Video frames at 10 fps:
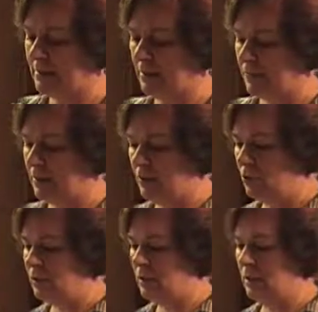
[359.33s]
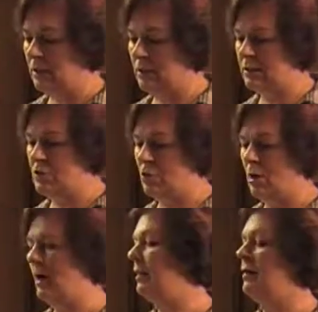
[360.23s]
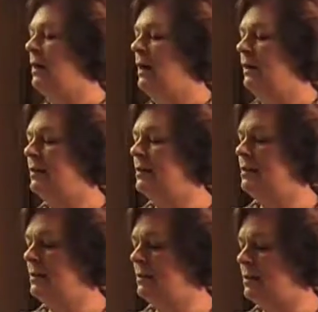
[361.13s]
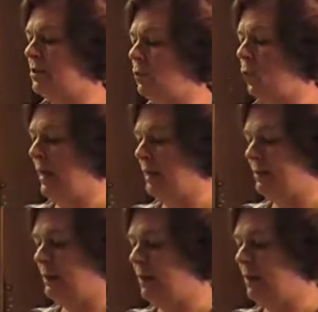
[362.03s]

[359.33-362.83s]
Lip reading: something that you can get that's dried. This is the wet.